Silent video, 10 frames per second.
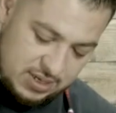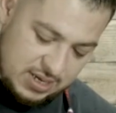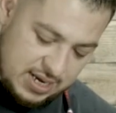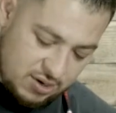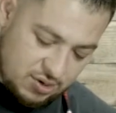
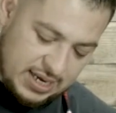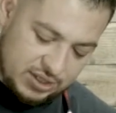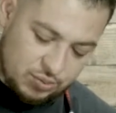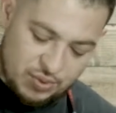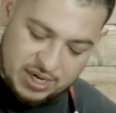I don't know, I like to
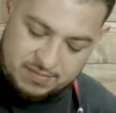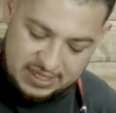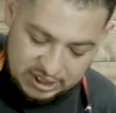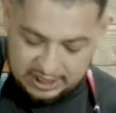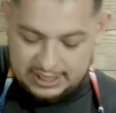break my
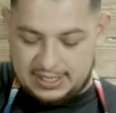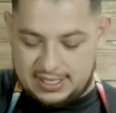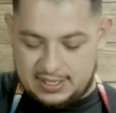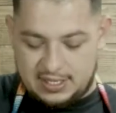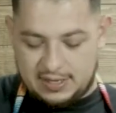cheese
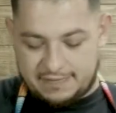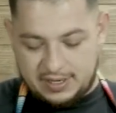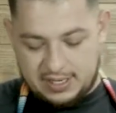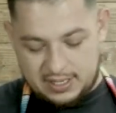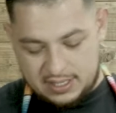in different.
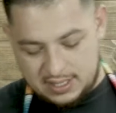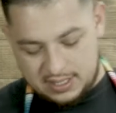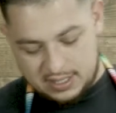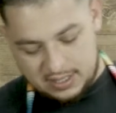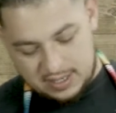
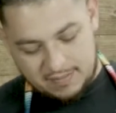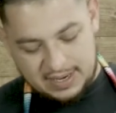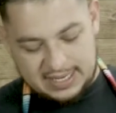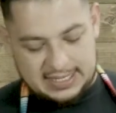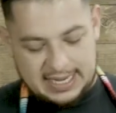
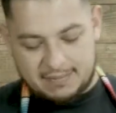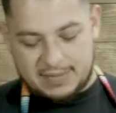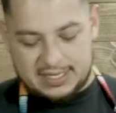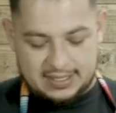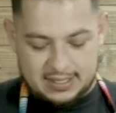I got más
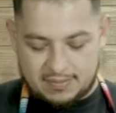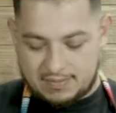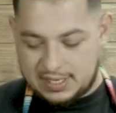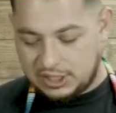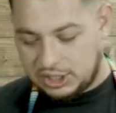
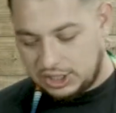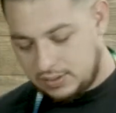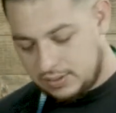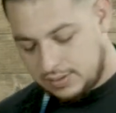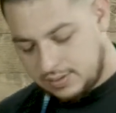chido.
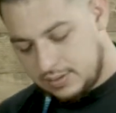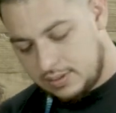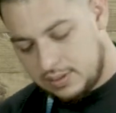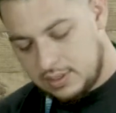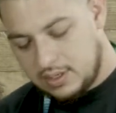
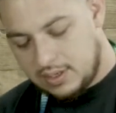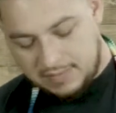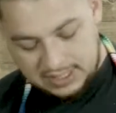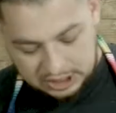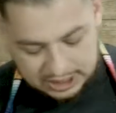
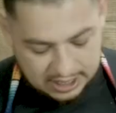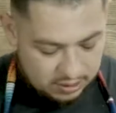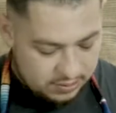Más chilo.